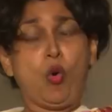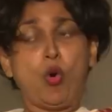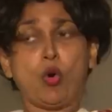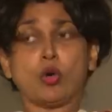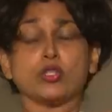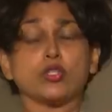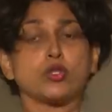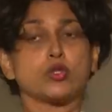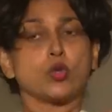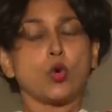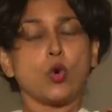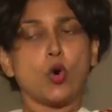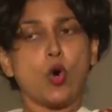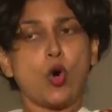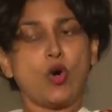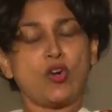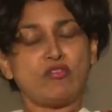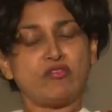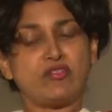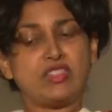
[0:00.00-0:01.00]
Oh, so
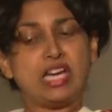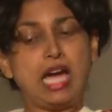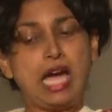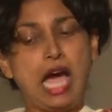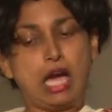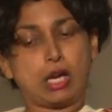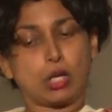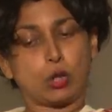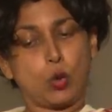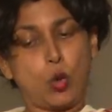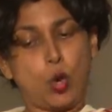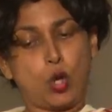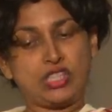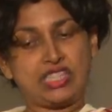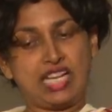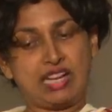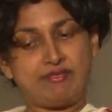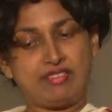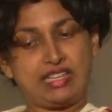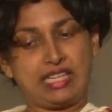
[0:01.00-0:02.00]
the yeah. road
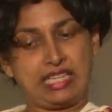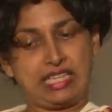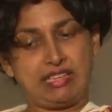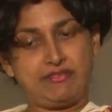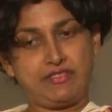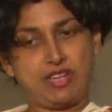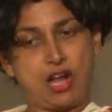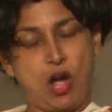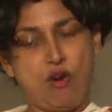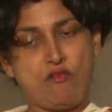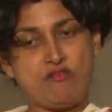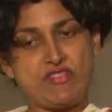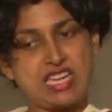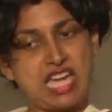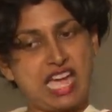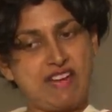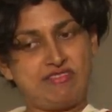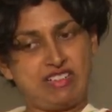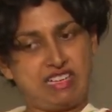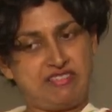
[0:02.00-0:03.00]
that we live down, we
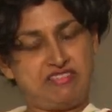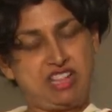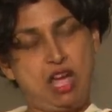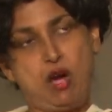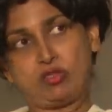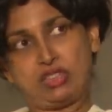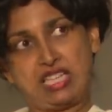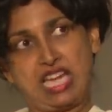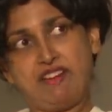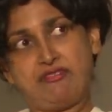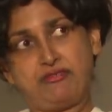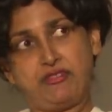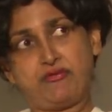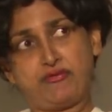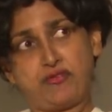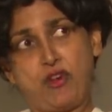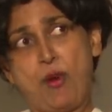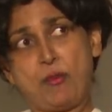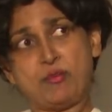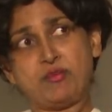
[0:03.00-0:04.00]
have lived down there
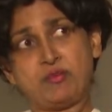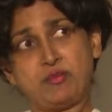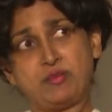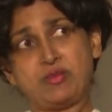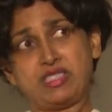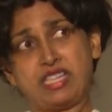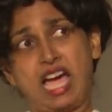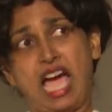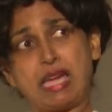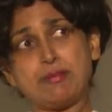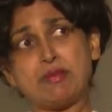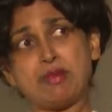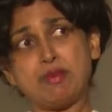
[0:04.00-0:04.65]
from time